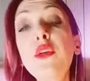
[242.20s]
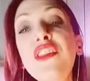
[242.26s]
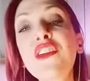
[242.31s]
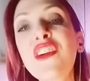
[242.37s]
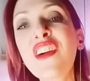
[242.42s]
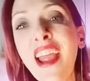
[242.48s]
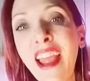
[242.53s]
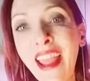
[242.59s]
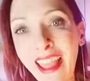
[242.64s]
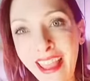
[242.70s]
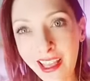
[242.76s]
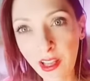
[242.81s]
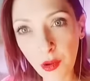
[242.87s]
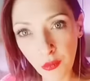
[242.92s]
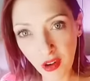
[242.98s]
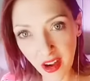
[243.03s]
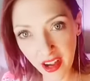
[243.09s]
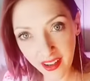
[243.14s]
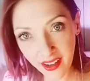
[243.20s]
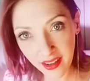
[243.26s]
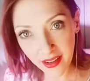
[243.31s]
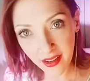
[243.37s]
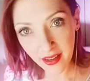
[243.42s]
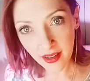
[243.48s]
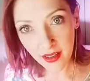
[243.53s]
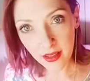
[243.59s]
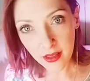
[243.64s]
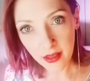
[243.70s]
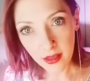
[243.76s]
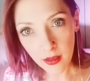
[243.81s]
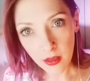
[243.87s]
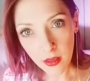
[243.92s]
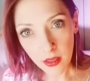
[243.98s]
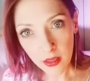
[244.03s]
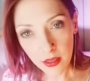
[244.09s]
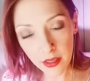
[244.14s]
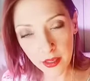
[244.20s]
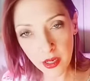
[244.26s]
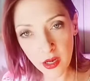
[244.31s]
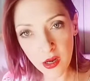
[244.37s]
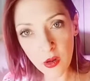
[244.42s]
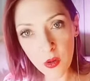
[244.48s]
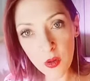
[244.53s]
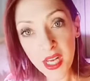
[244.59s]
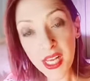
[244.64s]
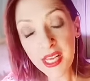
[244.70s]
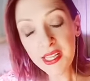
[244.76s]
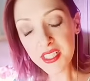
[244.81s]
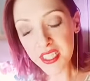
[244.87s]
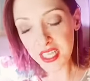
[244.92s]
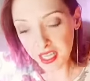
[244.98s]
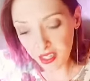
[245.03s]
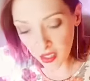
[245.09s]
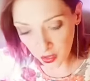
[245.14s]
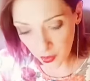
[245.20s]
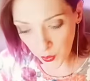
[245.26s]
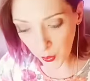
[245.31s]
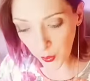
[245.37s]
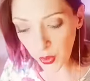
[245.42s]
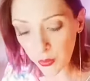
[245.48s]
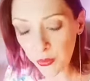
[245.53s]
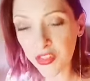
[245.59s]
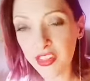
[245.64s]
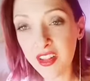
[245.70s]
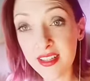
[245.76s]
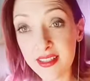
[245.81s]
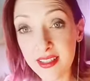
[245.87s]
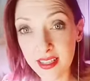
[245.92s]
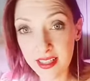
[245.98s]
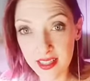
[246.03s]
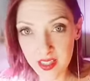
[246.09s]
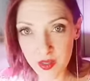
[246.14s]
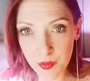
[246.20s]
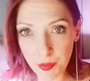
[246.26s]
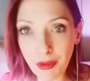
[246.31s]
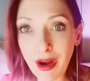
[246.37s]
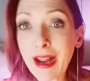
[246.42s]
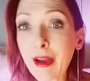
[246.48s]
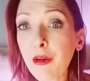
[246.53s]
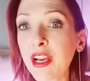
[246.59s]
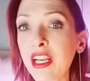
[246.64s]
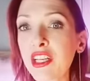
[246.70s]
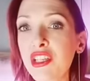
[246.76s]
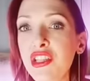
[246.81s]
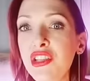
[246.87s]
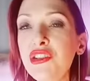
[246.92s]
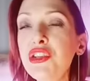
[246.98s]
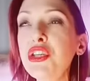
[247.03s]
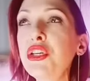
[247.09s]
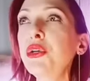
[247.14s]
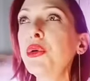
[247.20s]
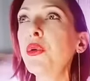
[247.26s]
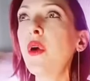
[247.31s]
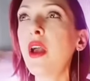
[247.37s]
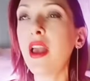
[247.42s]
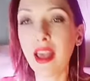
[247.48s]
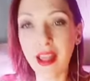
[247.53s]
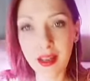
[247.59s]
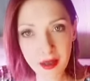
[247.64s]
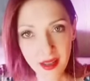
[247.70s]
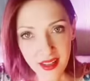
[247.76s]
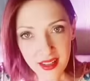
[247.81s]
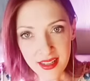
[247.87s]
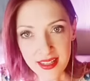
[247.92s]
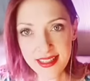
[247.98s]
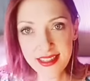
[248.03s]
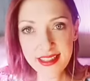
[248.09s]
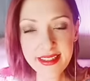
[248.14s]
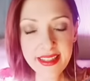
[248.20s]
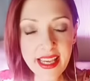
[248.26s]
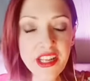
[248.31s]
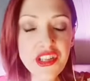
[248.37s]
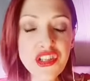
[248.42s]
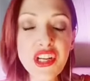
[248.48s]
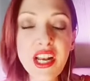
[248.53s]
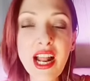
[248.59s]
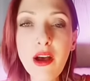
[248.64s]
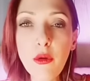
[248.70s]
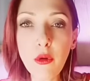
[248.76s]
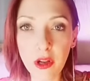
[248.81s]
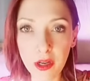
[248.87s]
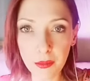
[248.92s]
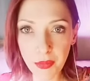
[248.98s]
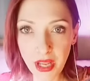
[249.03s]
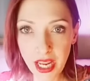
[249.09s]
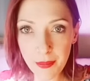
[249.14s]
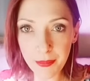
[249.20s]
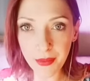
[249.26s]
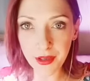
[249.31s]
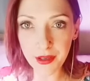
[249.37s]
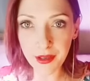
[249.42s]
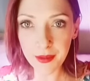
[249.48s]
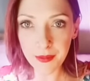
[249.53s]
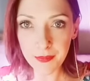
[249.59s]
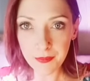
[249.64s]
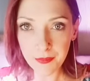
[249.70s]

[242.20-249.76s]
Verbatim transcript: with your handwriting, you know, take a quote that's inspiring to you and sketch it out on paper,